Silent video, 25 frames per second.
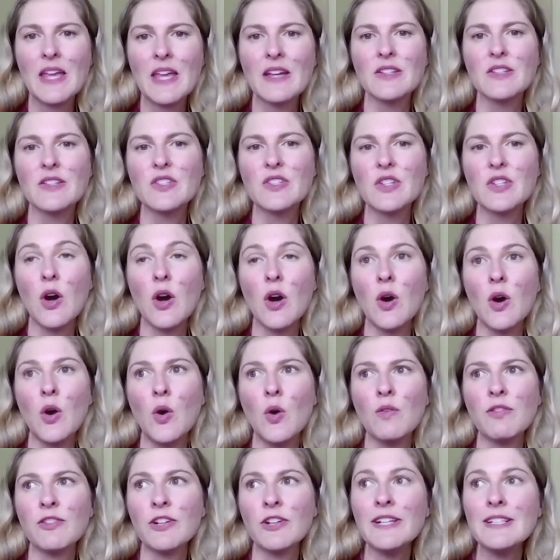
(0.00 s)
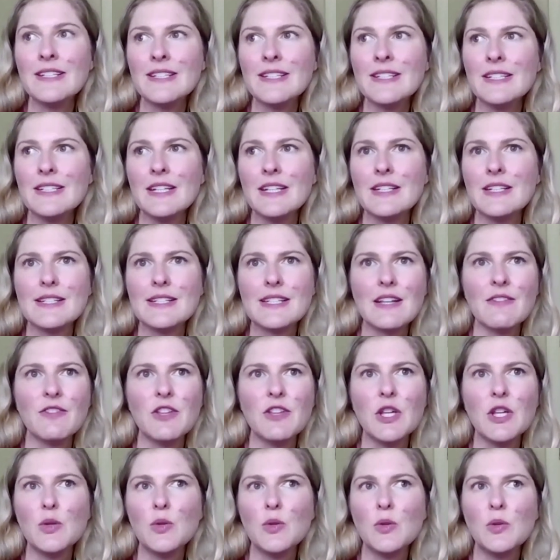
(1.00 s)
Third would be posting
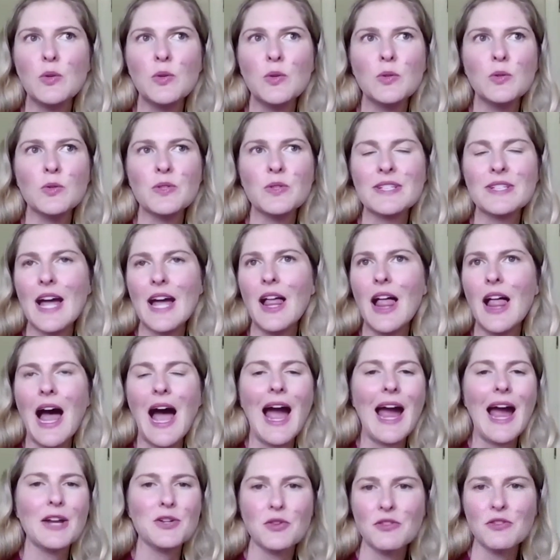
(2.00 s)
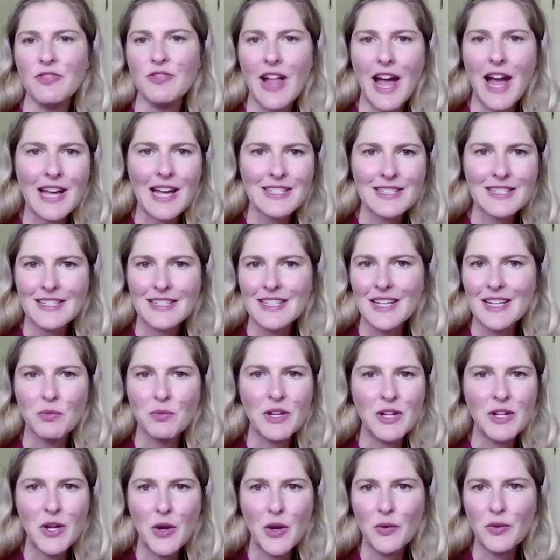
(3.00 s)
updates. So for
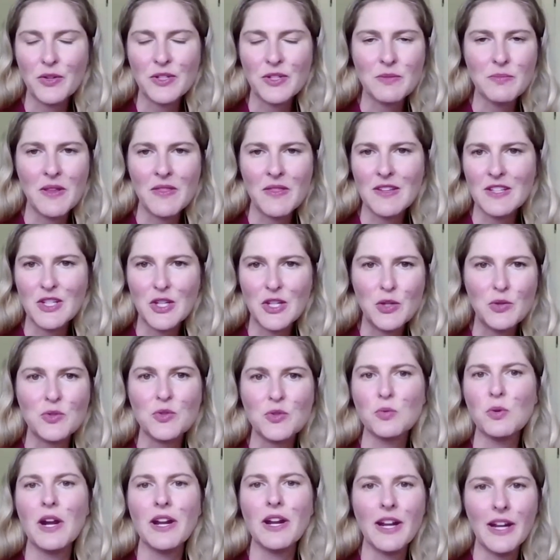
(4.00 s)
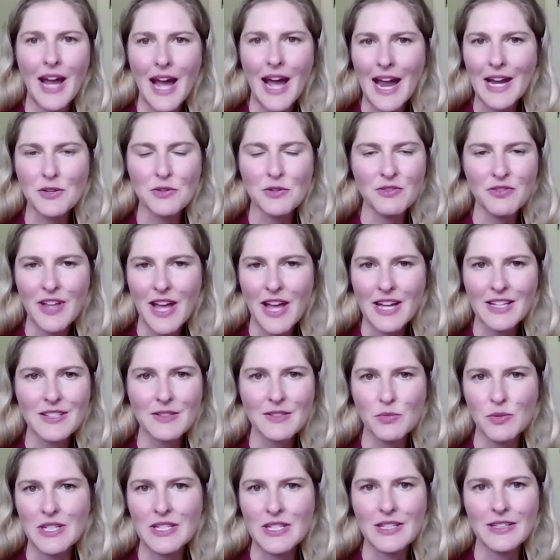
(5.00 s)
instance, if you sell Hydro
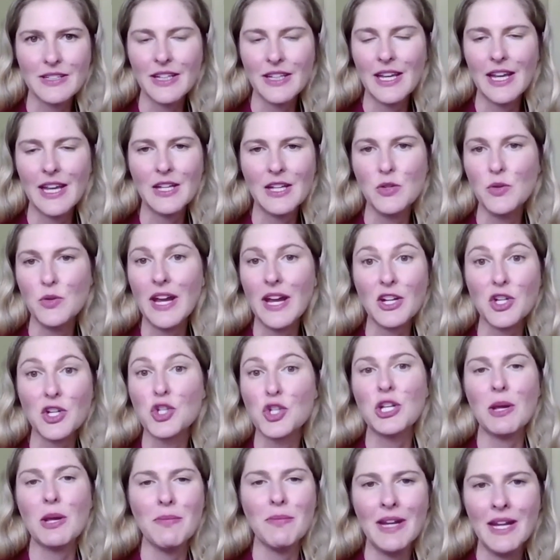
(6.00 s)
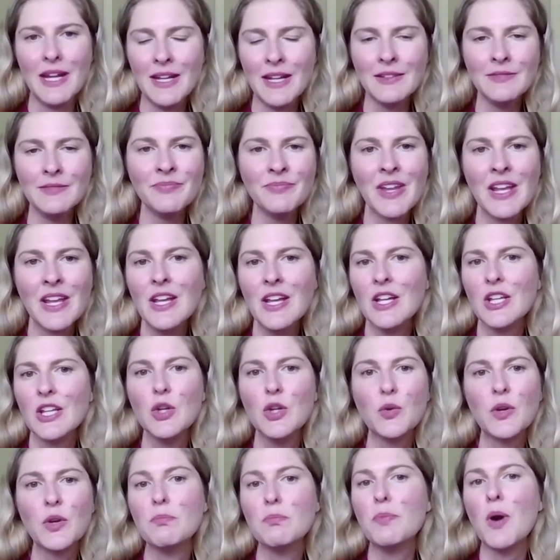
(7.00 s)
Flasks, and we know there's been this huge run on Hydro
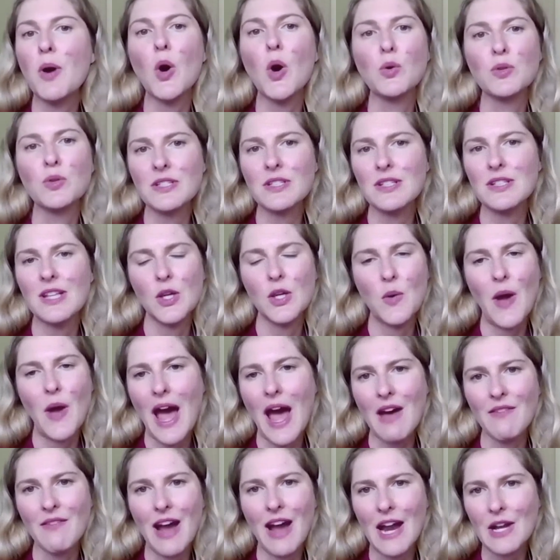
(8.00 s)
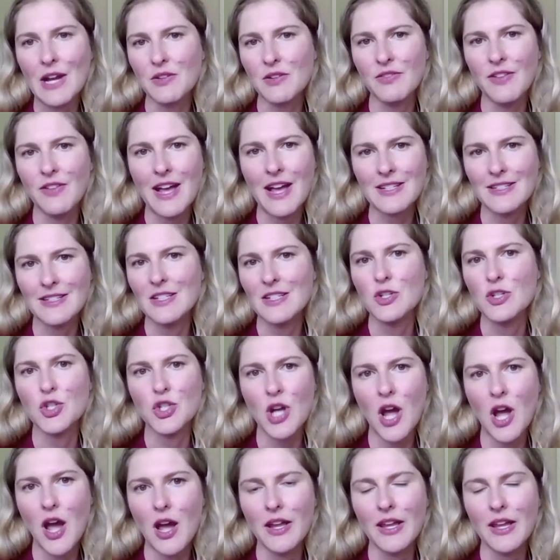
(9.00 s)
Flasks recently, and you get a shipment in,
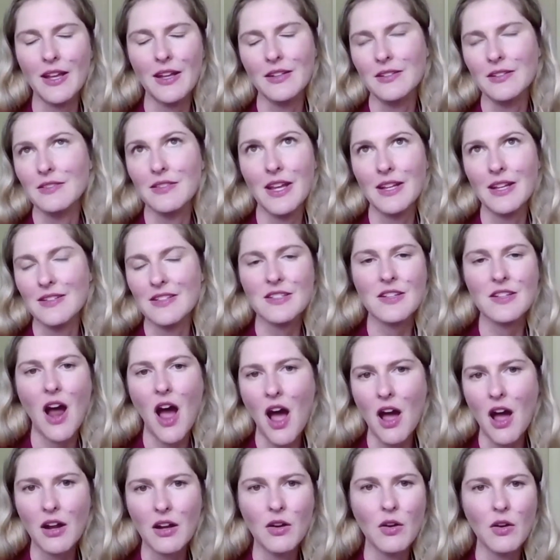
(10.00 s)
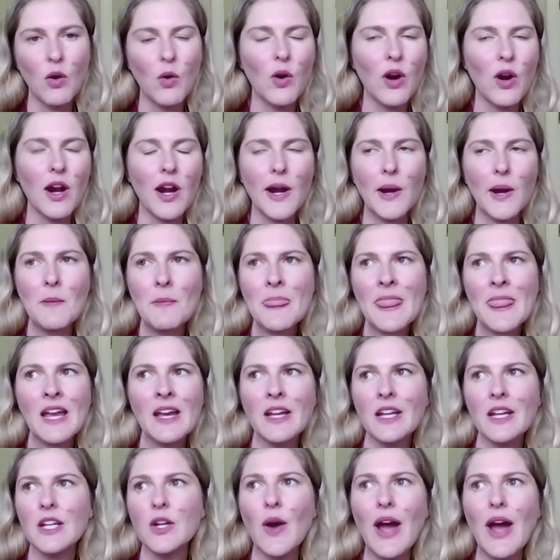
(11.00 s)
you could post that you have Hydro
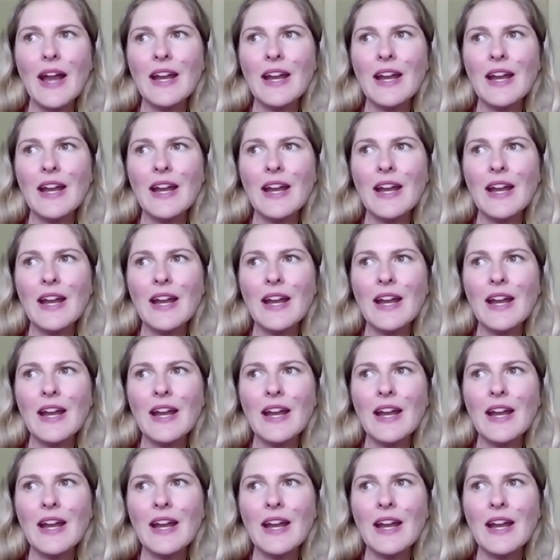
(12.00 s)
Flasks in